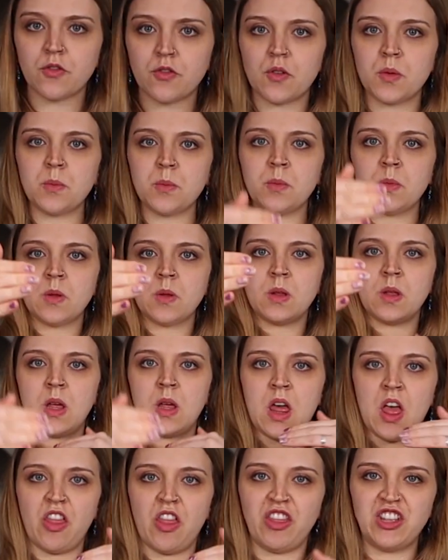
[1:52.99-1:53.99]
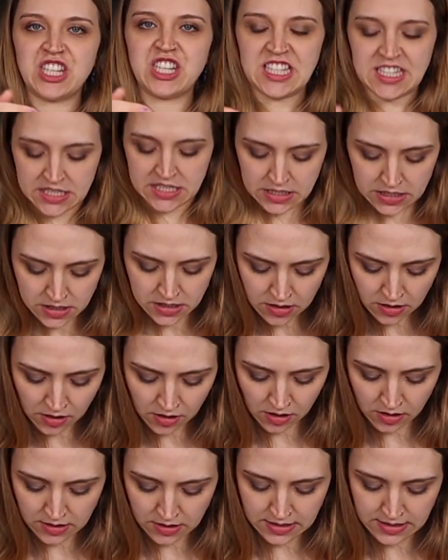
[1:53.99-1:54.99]
from the distance you
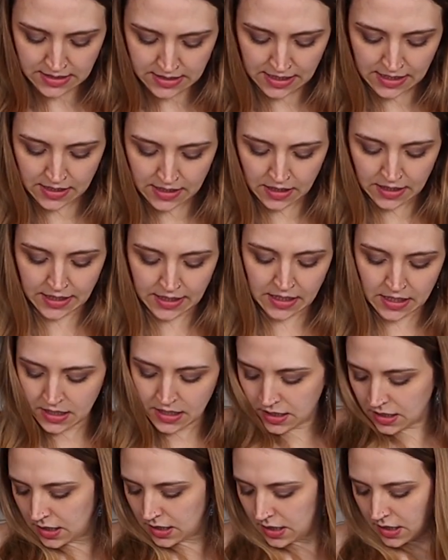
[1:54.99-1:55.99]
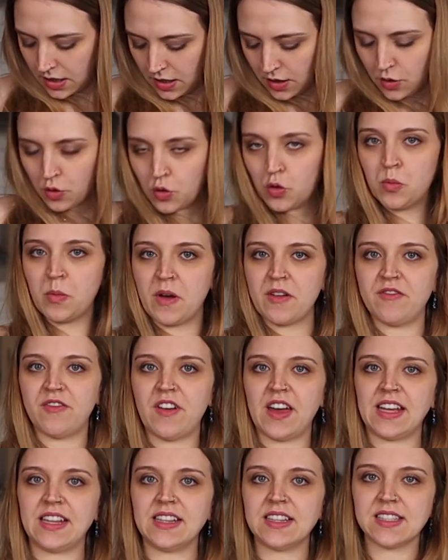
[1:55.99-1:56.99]
can't see like all my
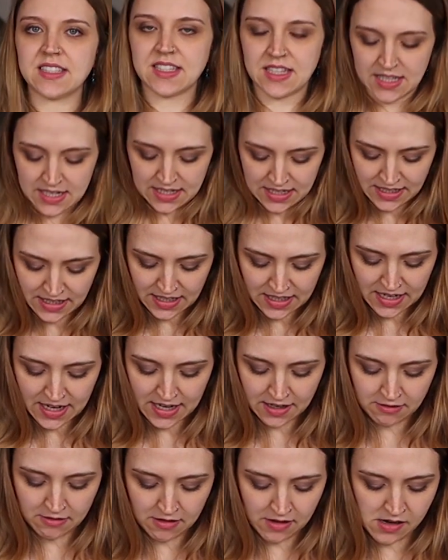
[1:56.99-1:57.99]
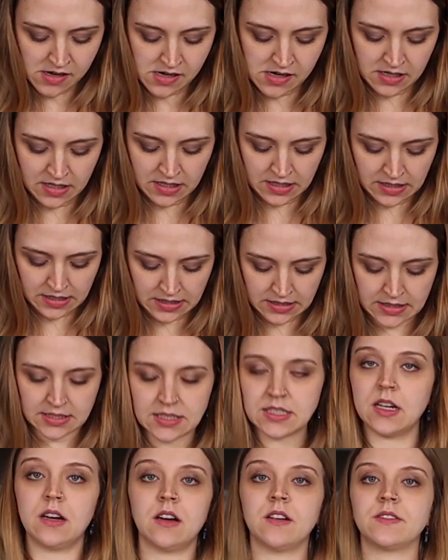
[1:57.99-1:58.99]
veins and the linea nigra and
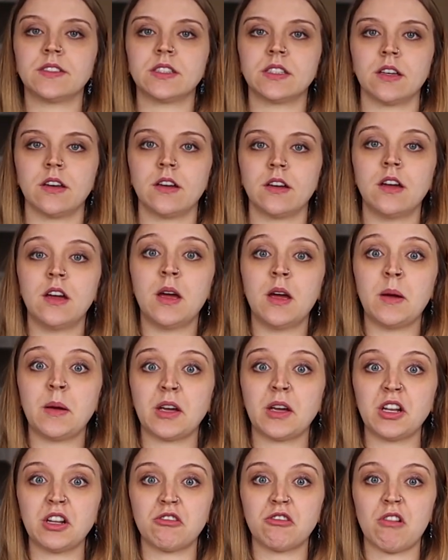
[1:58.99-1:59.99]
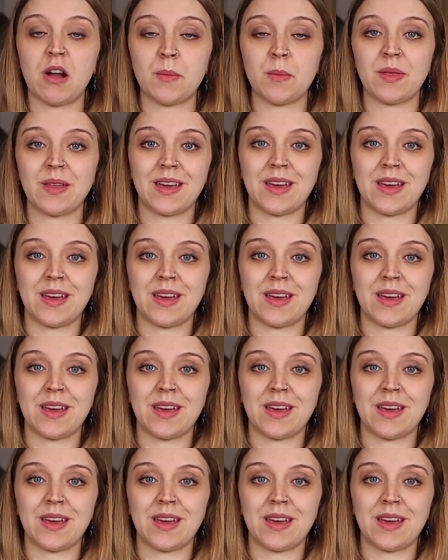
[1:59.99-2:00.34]
stuff, so I'm going to grab the